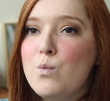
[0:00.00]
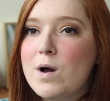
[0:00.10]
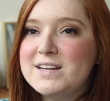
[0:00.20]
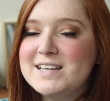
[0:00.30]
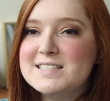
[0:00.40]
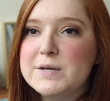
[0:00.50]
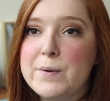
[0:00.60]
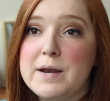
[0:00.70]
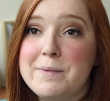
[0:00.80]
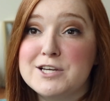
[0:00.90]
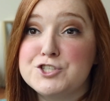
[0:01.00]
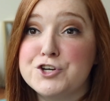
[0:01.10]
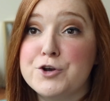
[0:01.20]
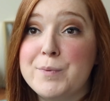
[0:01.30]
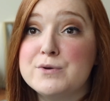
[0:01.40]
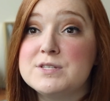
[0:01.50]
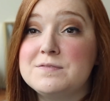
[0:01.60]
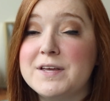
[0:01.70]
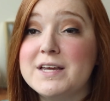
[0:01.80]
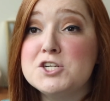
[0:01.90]
One easy way to make sure your posts
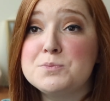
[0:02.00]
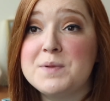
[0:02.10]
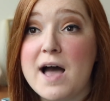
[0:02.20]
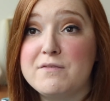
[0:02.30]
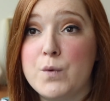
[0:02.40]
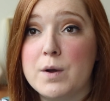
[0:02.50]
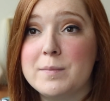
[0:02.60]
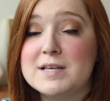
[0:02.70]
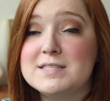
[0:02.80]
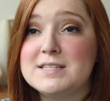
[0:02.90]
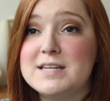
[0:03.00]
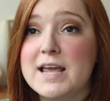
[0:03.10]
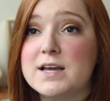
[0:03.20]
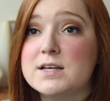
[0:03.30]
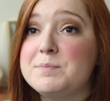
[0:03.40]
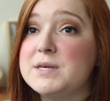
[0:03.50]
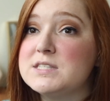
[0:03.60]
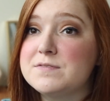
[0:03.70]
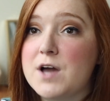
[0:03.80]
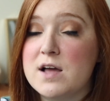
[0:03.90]
fit each platform is to take a
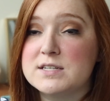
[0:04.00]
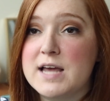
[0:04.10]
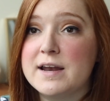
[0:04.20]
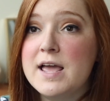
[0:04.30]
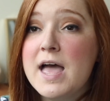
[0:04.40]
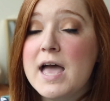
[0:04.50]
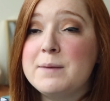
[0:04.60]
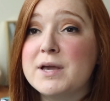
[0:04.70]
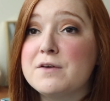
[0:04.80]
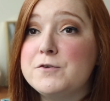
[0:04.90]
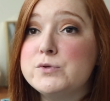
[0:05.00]
piece of content and make a